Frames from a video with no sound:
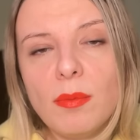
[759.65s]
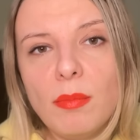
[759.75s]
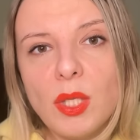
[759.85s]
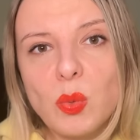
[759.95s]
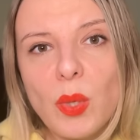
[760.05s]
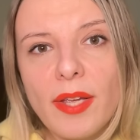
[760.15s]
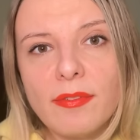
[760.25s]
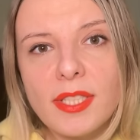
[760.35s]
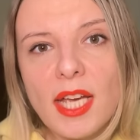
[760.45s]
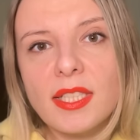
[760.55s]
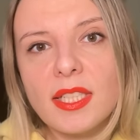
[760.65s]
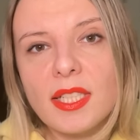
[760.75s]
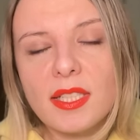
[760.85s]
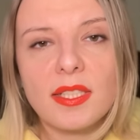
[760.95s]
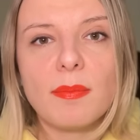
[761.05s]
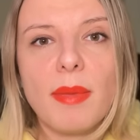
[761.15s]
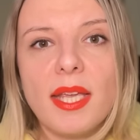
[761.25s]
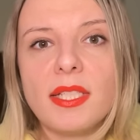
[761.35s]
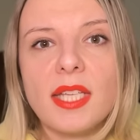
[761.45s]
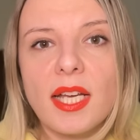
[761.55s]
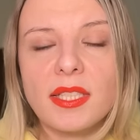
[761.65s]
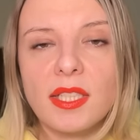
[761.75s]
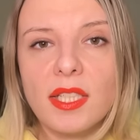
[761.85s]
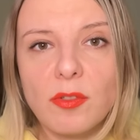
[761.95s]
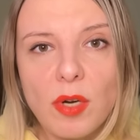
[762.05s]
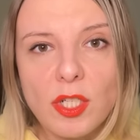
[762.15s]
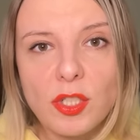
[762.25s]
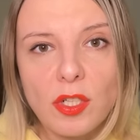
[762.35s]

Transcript: meat-wave tactic is the main tactic in Russian